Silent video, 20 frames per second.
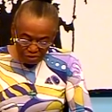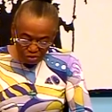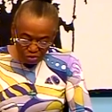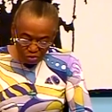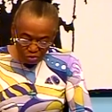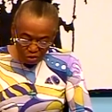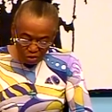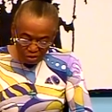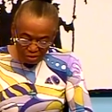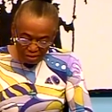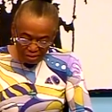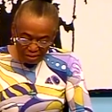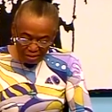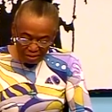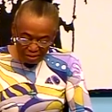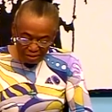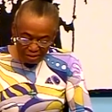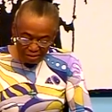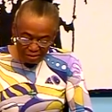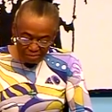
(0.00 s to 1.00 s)

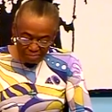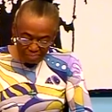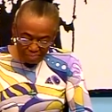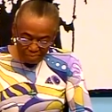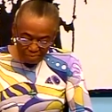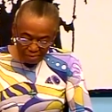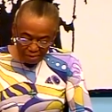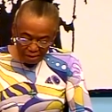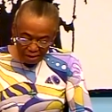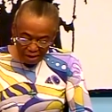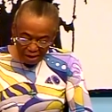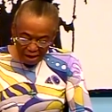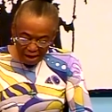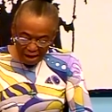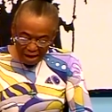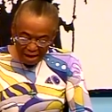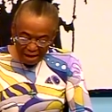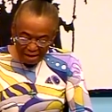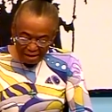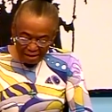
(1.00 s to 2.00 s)
sauces,
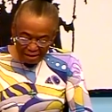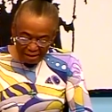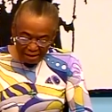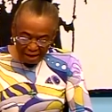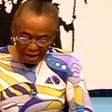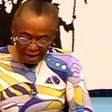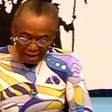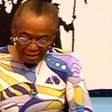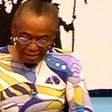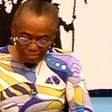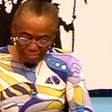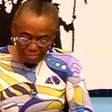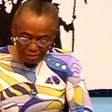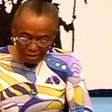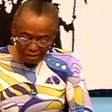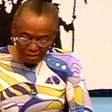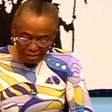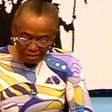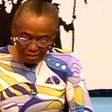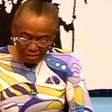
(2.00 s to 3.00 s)
any canned
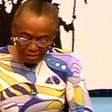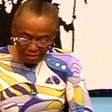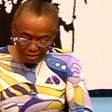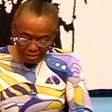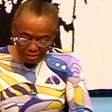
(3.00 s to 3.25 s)
meat,